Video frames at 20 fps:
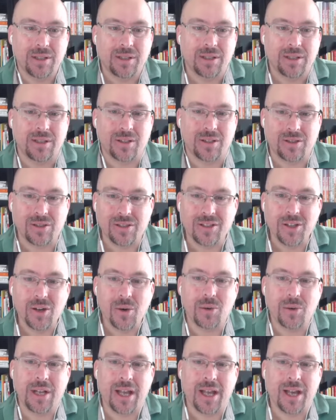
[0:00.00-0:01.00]
to
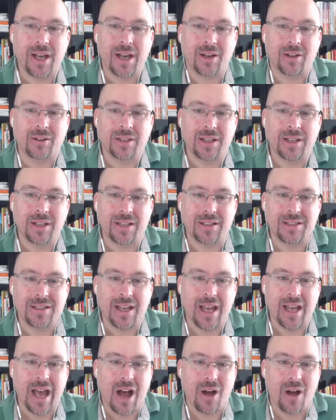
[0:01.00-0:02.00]
slow down and
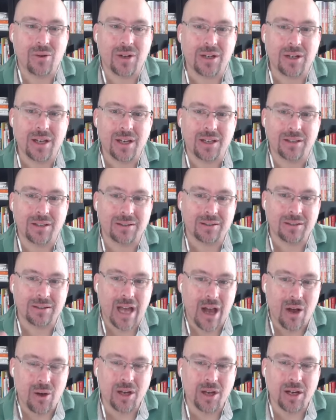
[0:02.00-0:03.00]
say, how can I
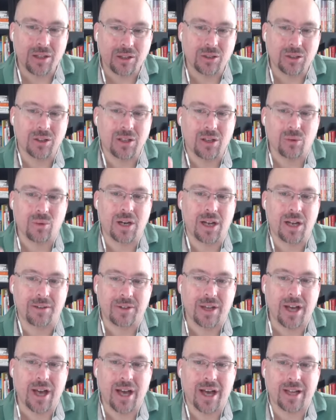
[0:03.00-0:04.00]
look at what
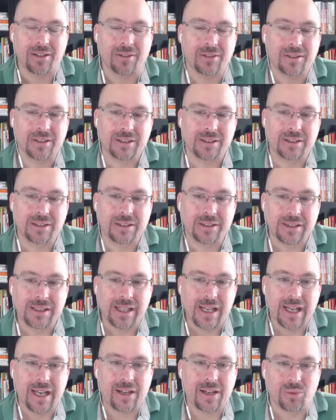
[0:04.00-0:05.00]
I've got
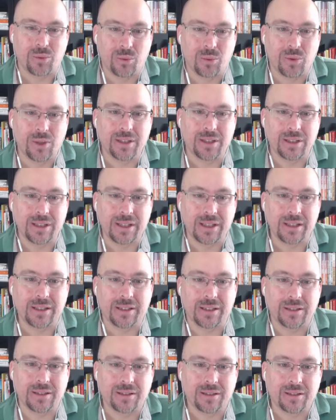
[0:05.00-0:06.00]
and
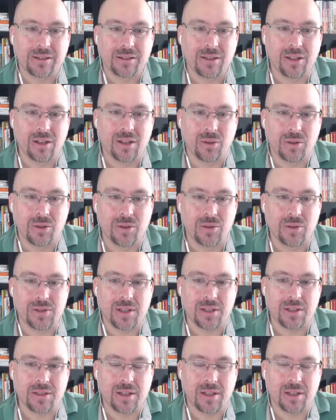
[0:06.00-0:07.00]
really, use
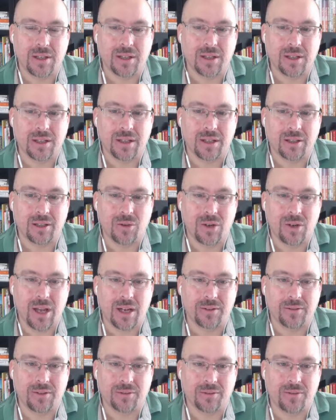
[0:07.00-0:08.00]
it in a
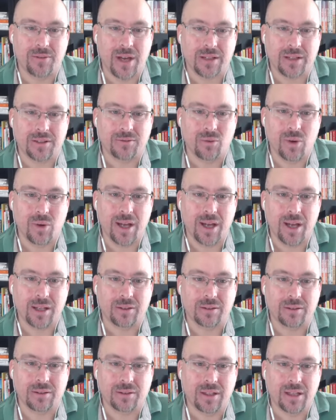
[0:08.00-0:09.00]
creative, effective
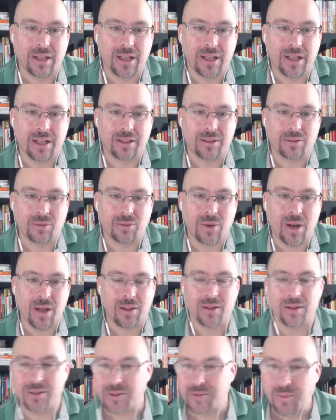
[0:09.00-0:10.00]
way, and
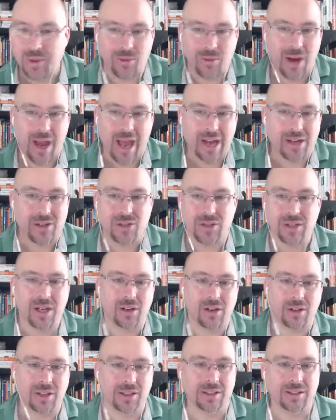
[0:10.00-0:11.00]
rather than just be
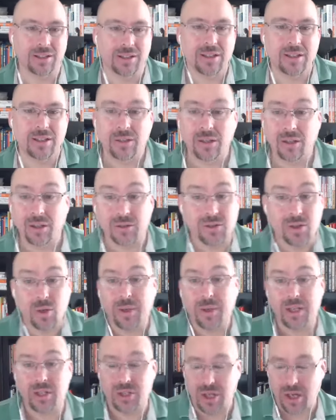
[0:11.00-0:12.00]
reactionary. So
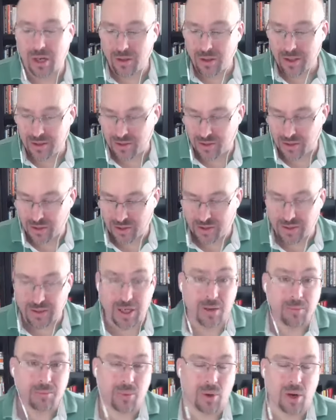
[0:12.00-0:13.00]
many charities just
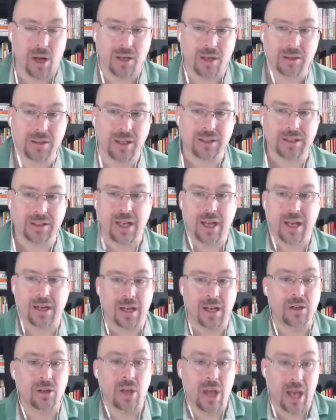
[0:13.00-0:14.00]
dump product like that,
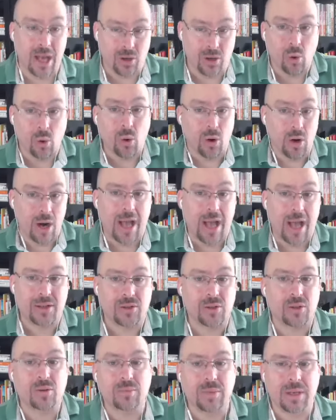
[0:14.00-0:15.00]
and or
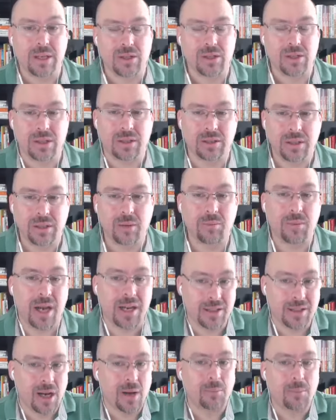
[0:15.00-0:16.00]
as you mentioned, and
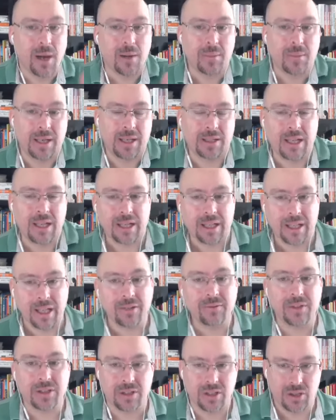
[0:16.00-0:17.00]
by dump I mean they
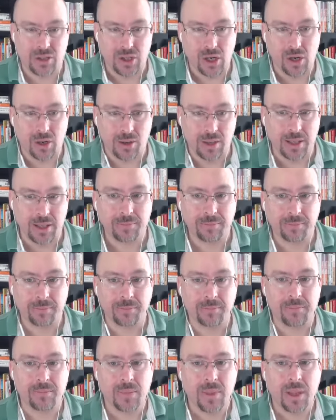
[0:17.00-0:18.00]
give it to charity,
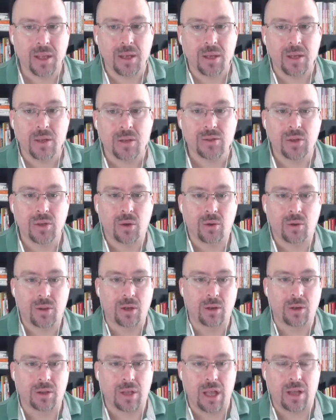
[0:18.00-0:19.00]
so
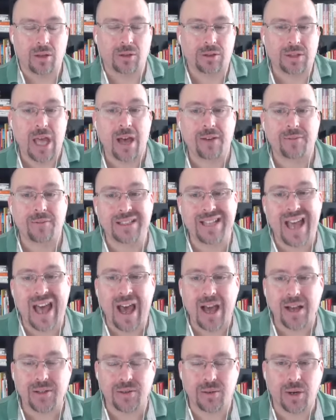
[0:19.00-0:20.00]
they'll have a
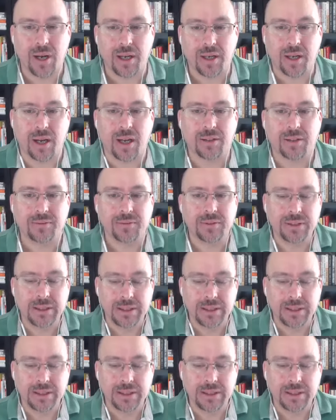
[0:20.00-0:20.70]
tax write-off,